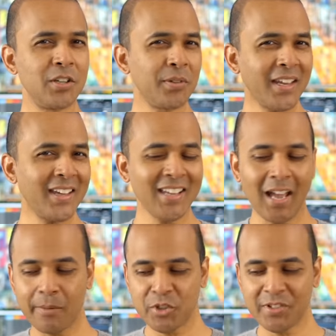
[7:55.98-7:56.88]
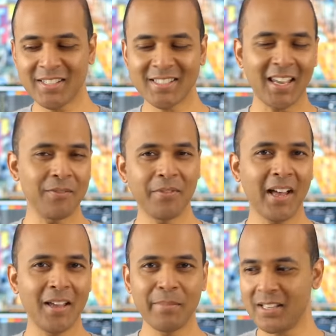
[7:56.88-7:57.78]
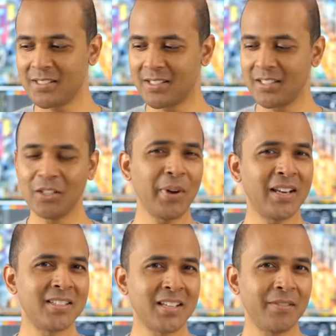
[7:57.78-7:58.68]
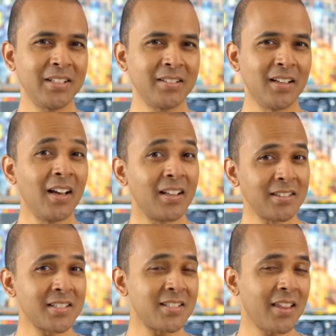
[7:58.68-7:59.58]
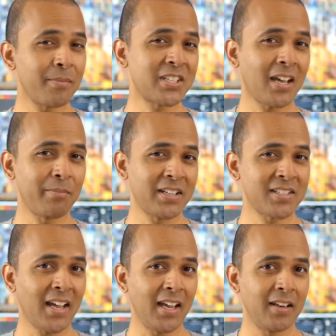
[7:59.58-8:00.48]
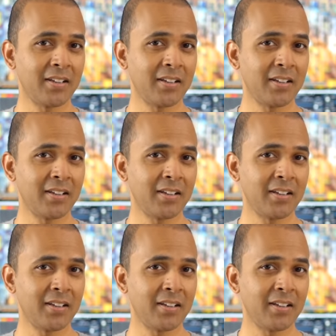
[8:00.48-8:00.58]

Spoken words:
Do you think it captured the same vibe as the U87? Listen to them side by side.